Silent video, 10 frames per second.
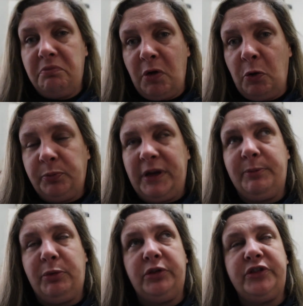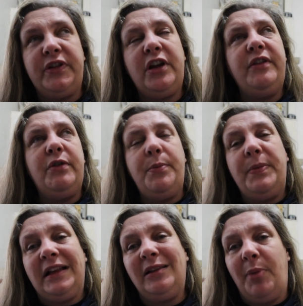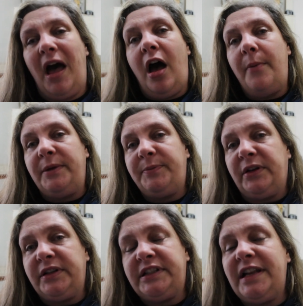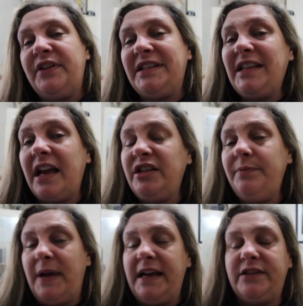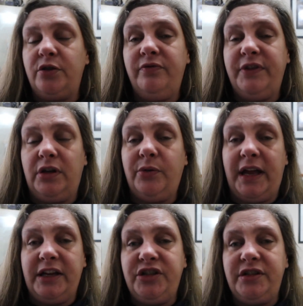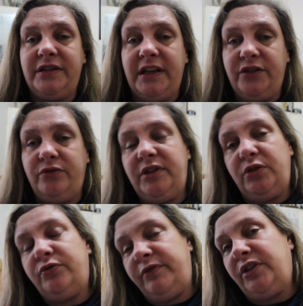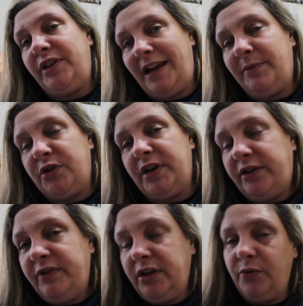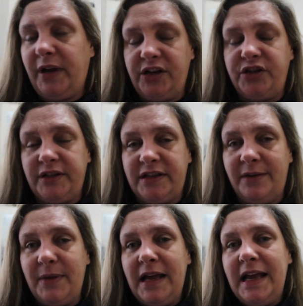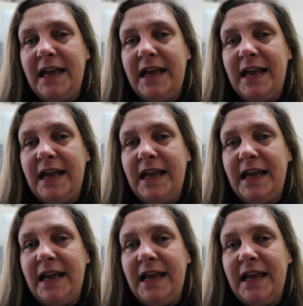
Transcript: old people, so they got their own little apartment buildings. Now, this is actually based on a real location, and they do use real names on it. The real location's name